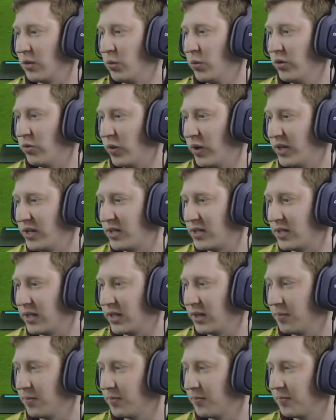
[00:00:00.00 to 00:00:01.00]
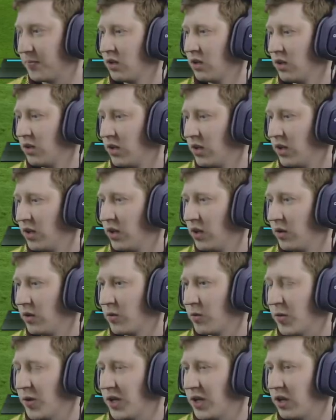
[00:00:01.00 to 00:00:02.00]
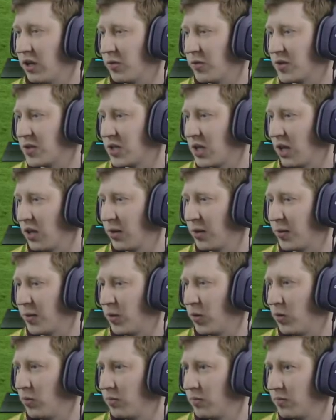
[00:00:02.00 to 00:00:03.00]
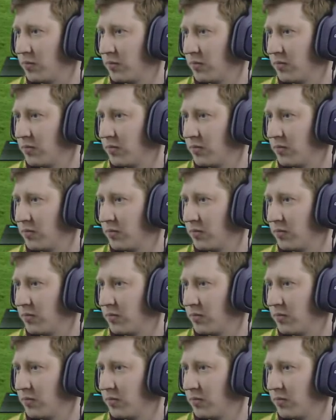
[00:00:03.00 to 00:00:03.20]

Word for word: and we've wasted it. Free kick for Scunthorpe.